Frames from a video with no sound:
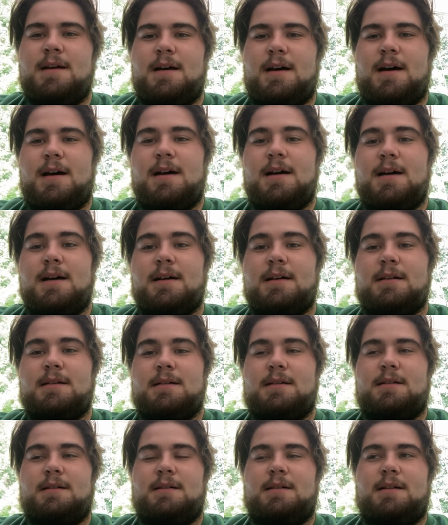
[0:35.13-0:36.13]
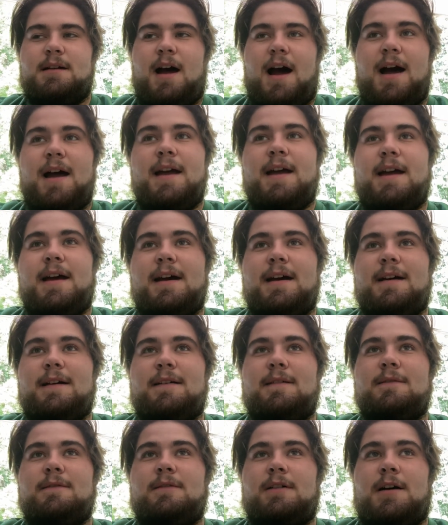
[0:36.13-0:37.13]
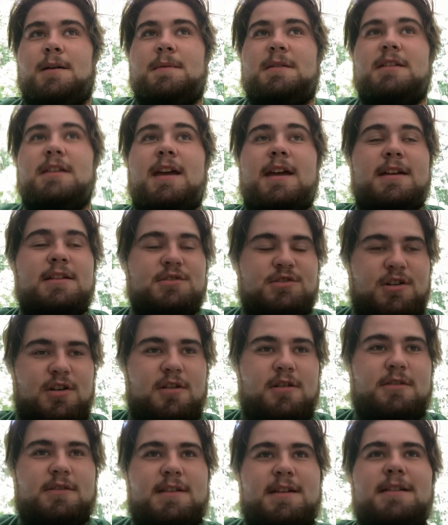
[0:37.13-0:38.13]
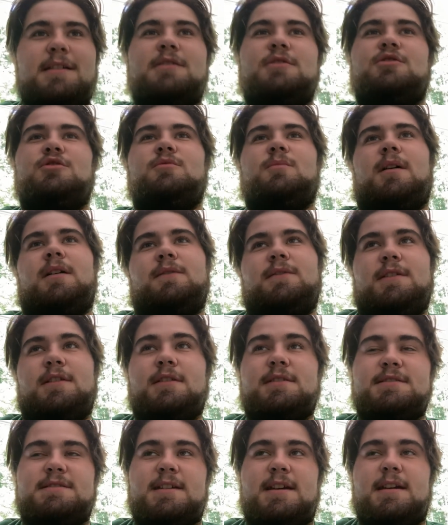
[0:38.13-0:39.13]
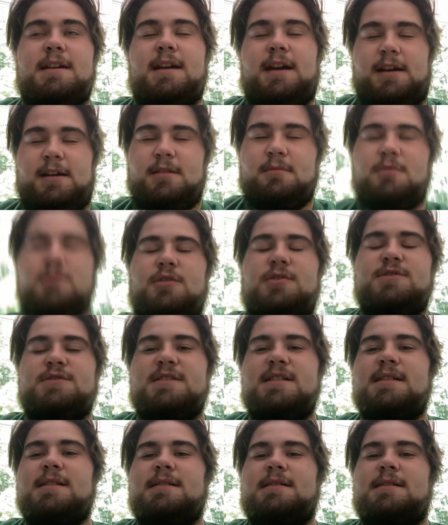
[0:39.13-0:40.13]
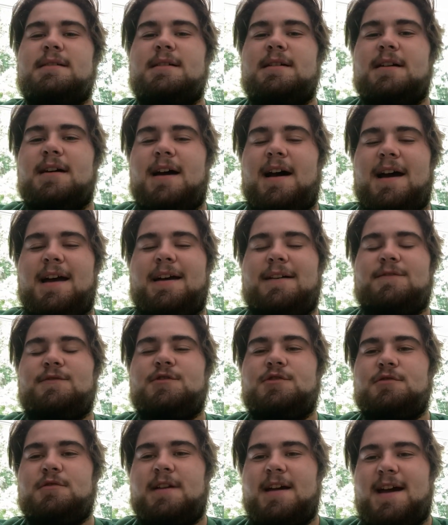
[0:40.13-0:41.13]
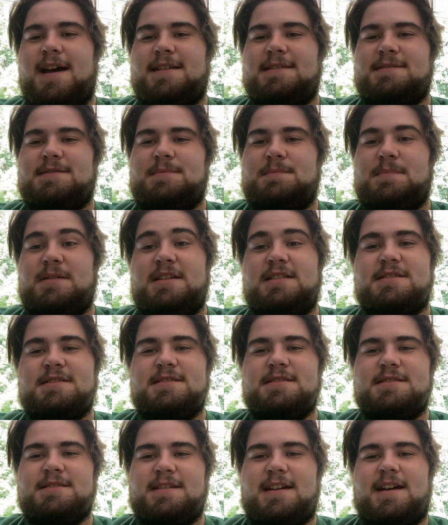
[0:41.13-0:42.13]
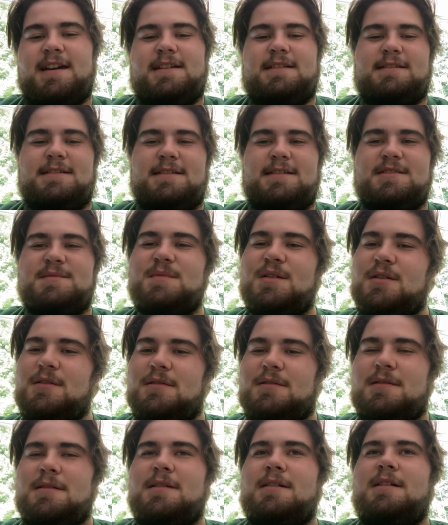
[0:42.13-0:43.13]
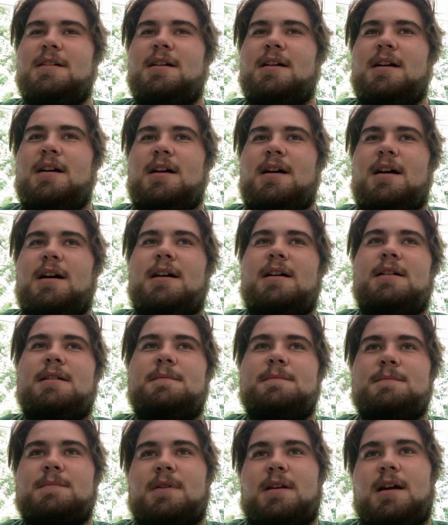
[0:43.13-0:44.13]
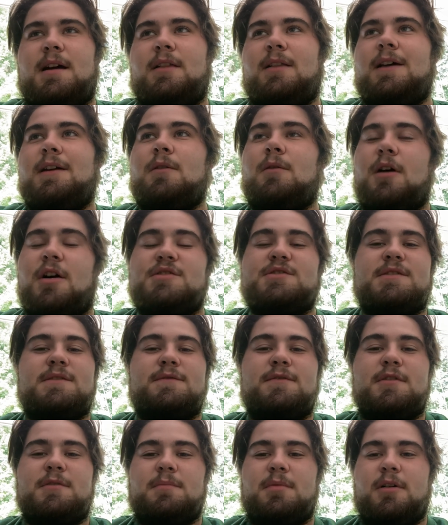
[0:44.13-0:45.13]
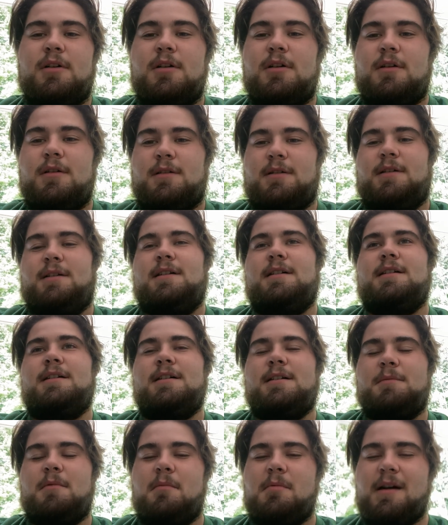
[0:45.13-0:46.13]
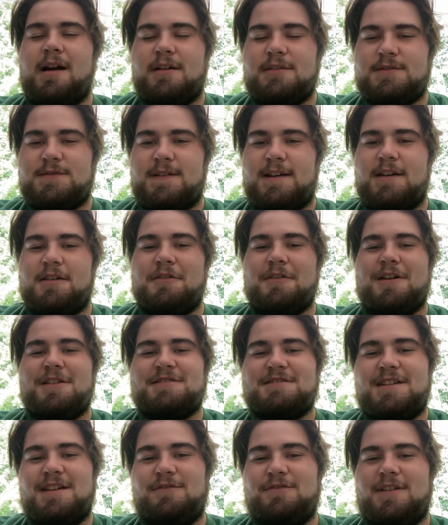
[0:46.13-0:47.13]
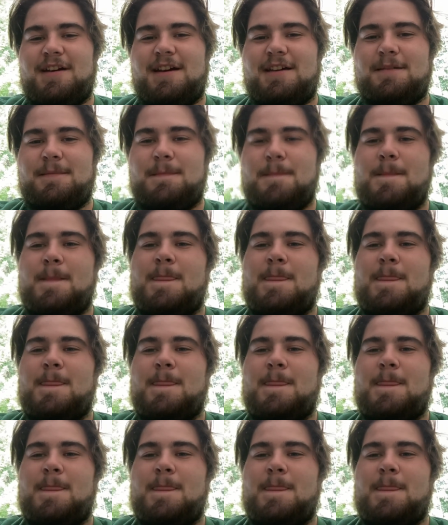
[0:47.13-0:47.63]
Uh, I have, I'm engaged currently to my fiance, Hannah Belusic. I have two cats, Peaches and Gizmo. Um, I like watching football. Uh, I'm a Browns fan, an Ohio State fan.